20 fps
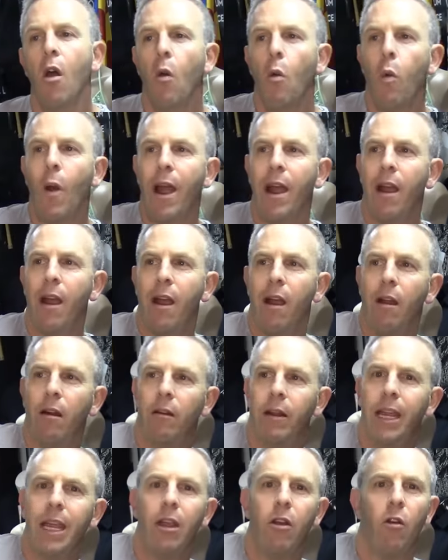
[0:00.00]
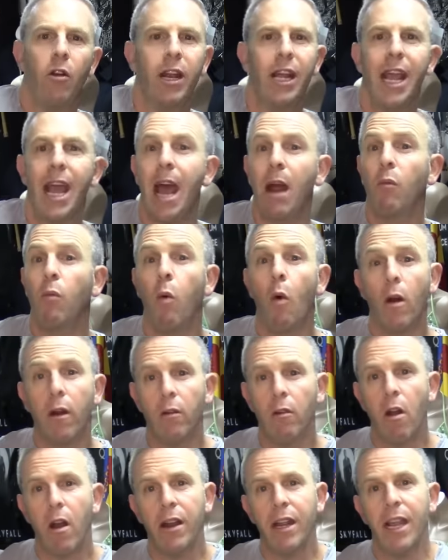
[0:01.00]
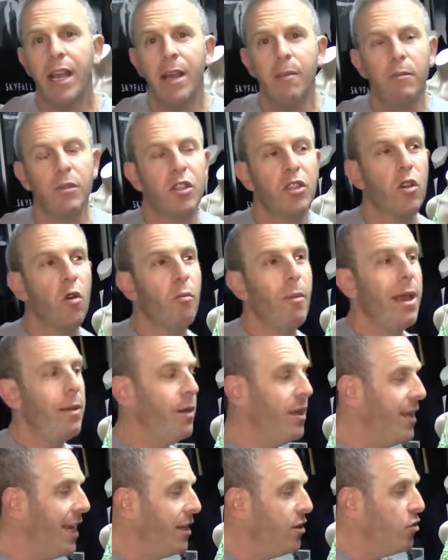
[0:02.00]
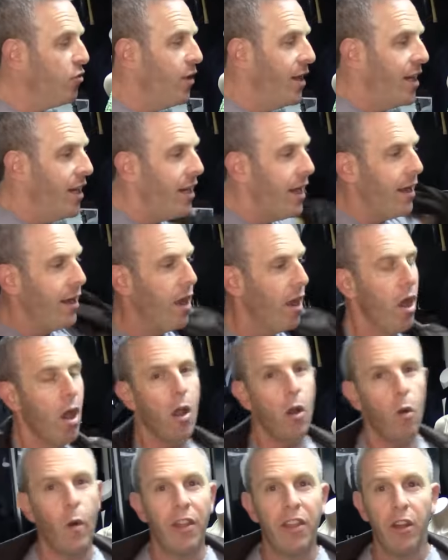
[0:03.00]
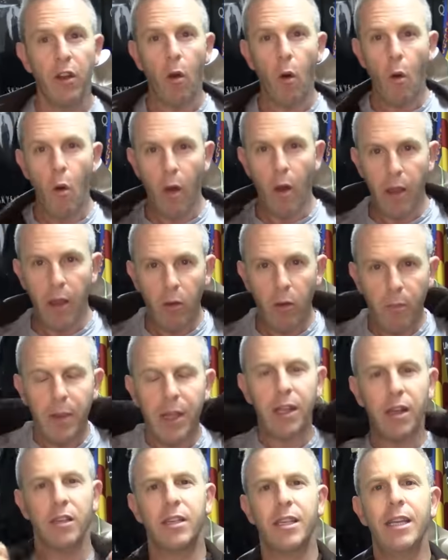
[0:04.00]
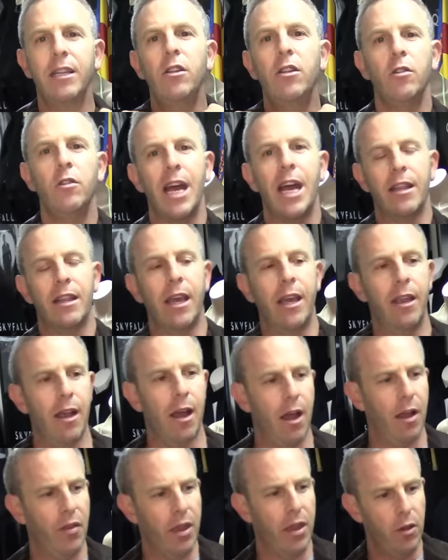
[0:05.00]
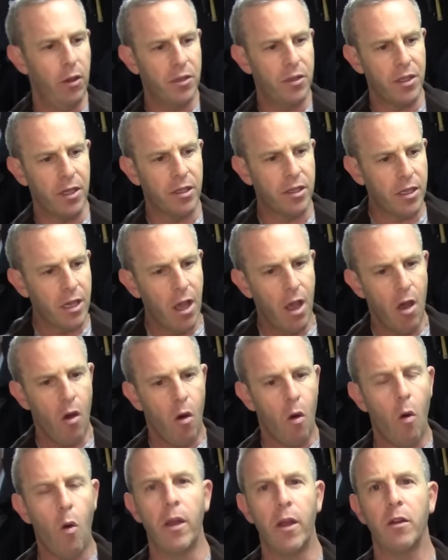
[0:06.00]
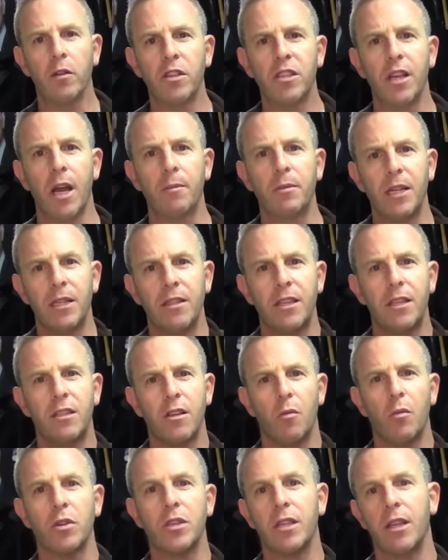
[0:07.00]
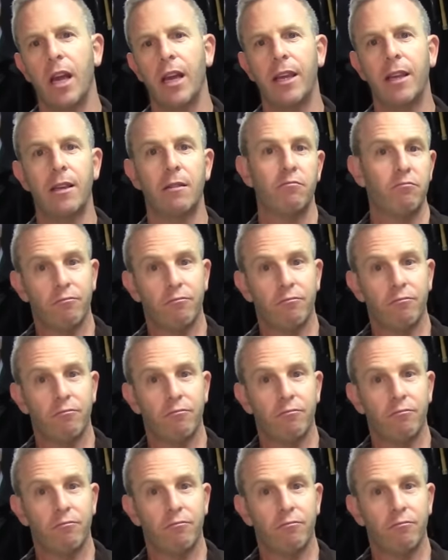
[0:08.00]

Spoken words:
where he already had water on him, so maybe they treated it with an oil, because they do that. They use this oil substance, it's almost like